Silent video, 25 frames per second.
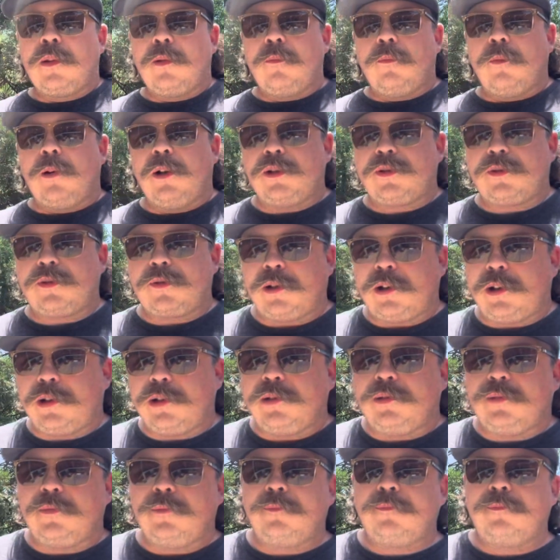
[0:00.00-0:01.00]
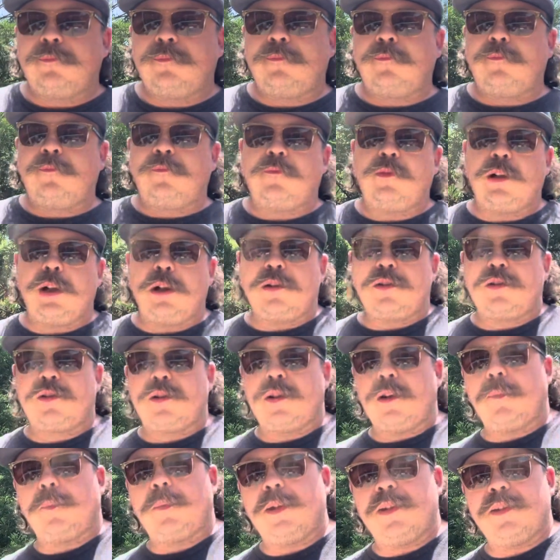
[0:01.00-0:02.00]
watch Reed finish
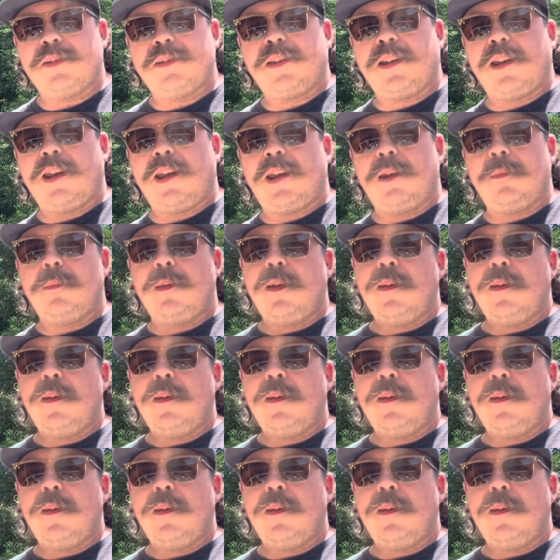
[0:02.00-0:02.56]
up in his game.